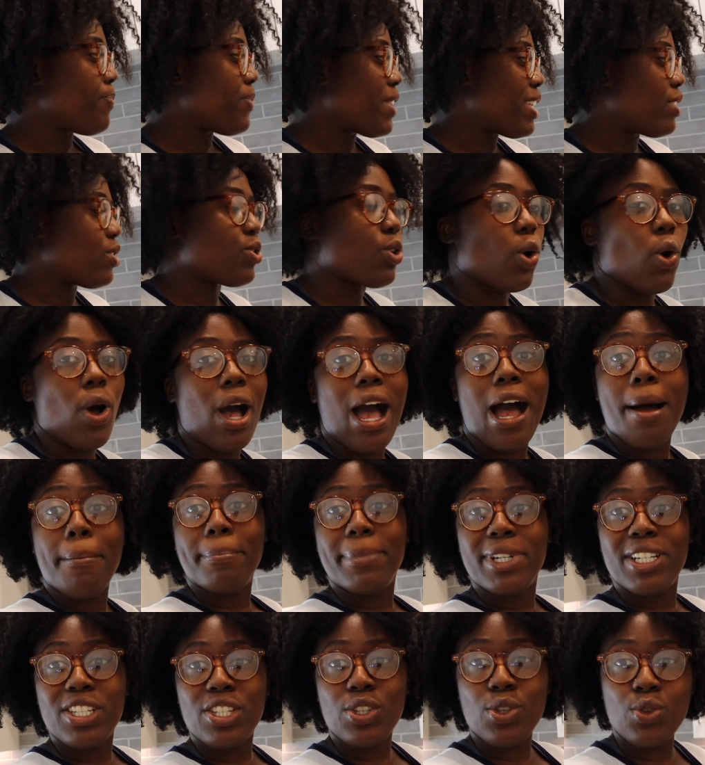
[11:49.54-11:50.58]
So I'm
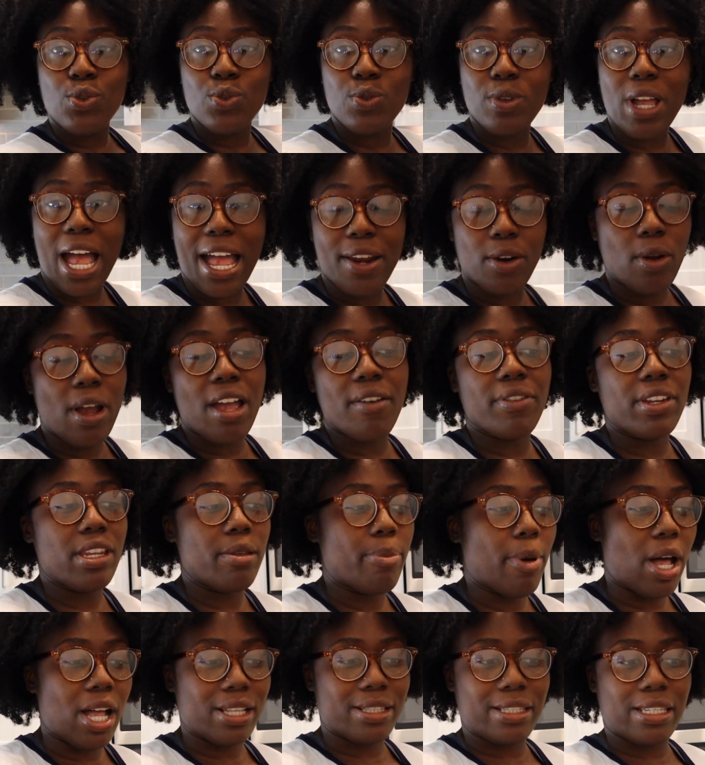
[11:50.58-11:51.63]
gonna use, I don't have any
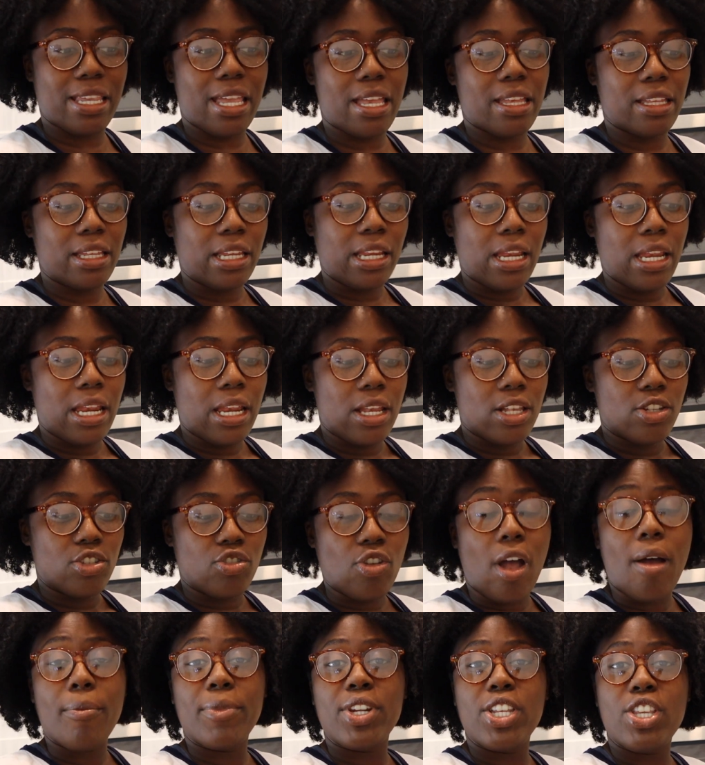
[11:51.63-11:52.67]
pots yet.
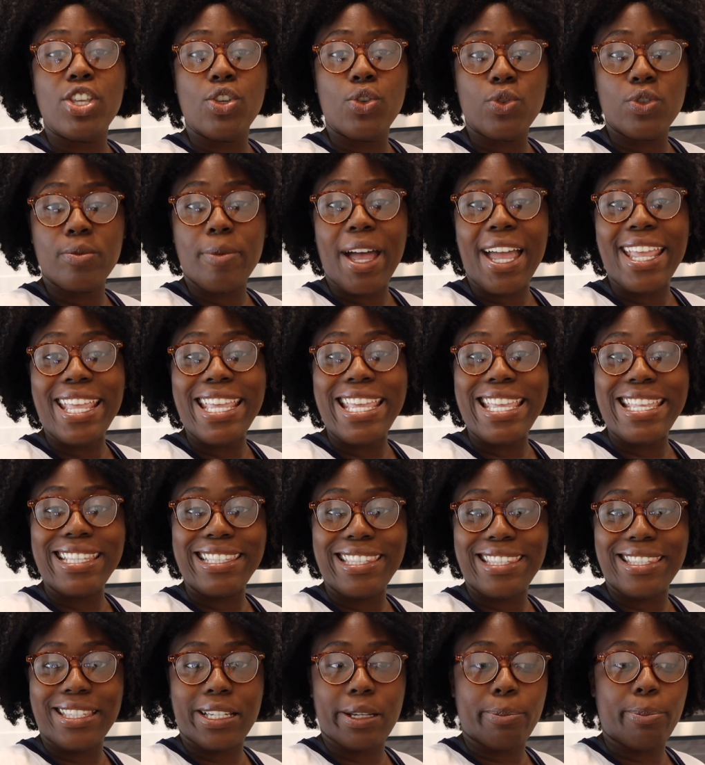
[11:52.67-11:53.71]
So I'm gonna use my
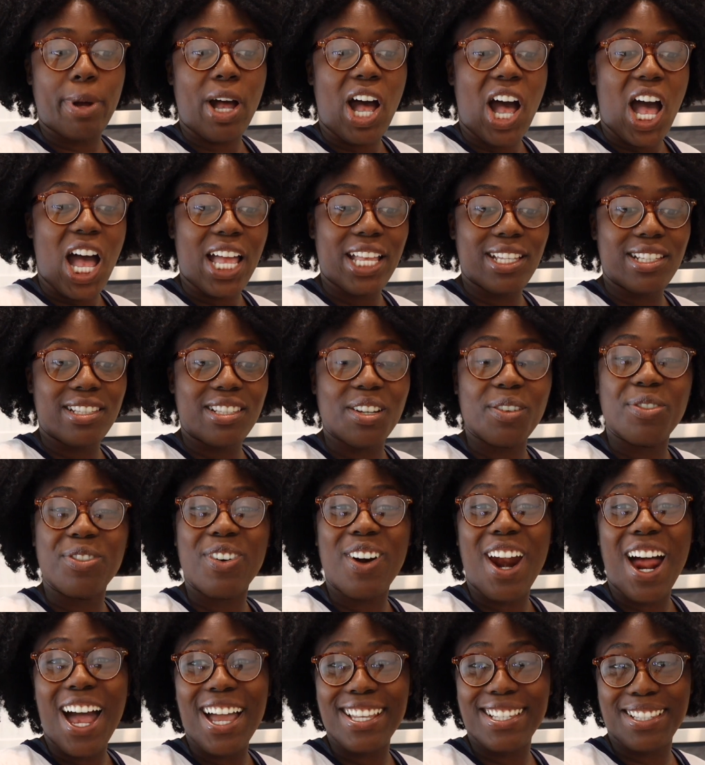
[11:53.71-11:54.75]
Instapot to
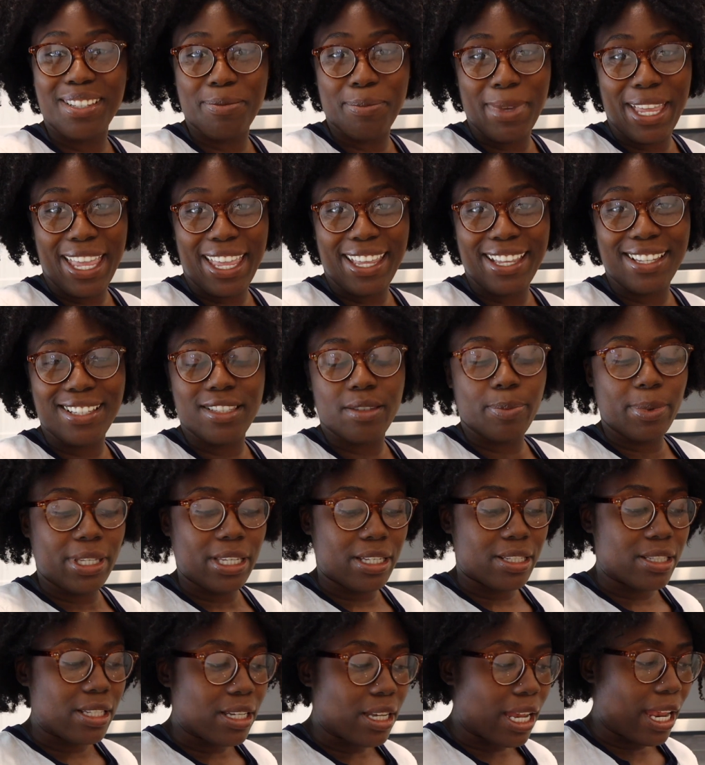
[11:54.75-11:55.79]
fry some eggs
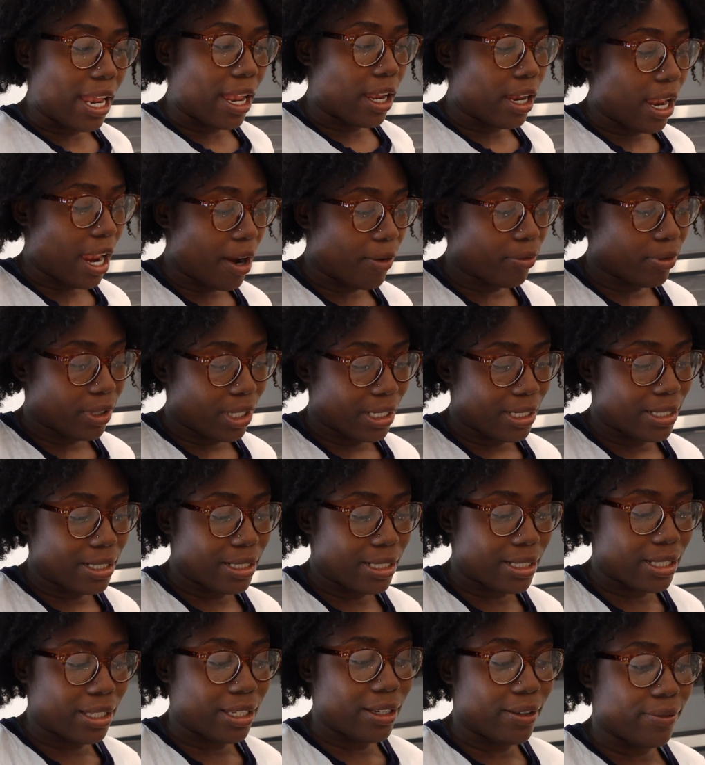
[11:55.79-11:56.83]
because
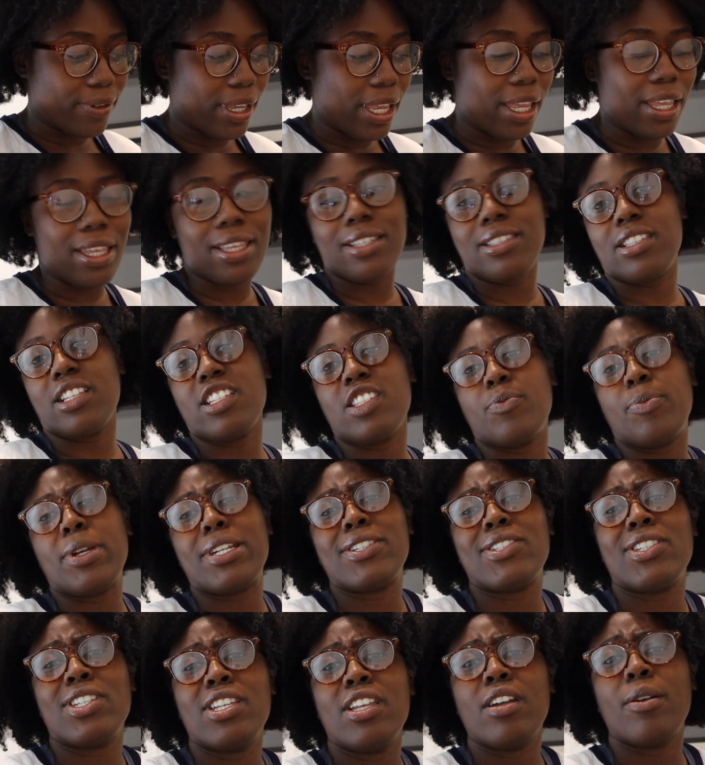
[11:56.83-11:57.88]
Africans love eggs,
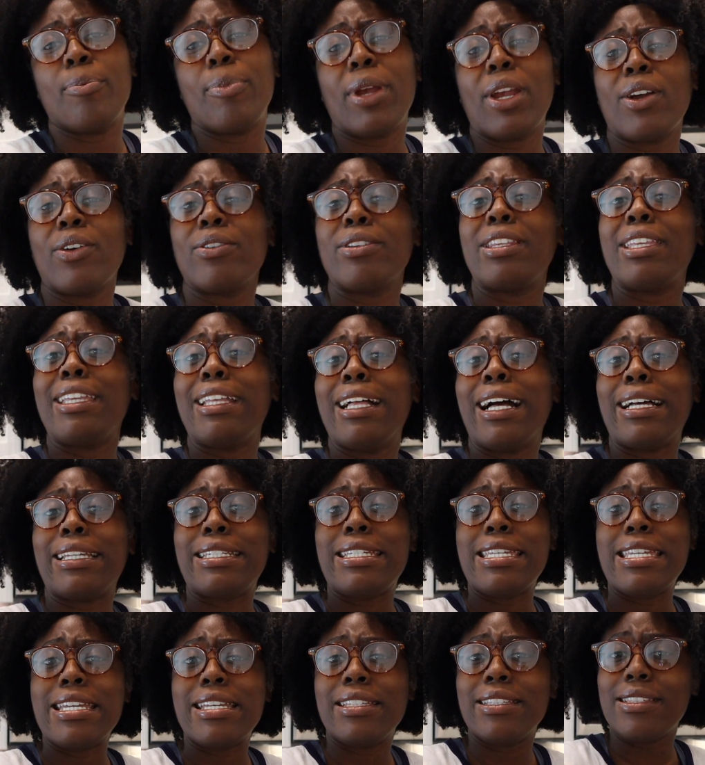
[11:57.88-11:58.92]
especially apparently
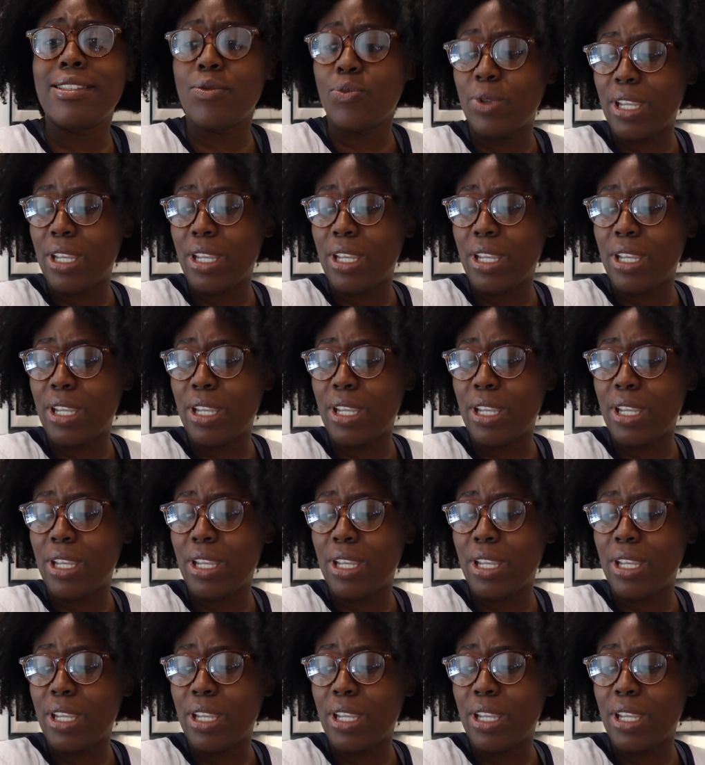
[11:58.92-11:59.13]
Ghanaians.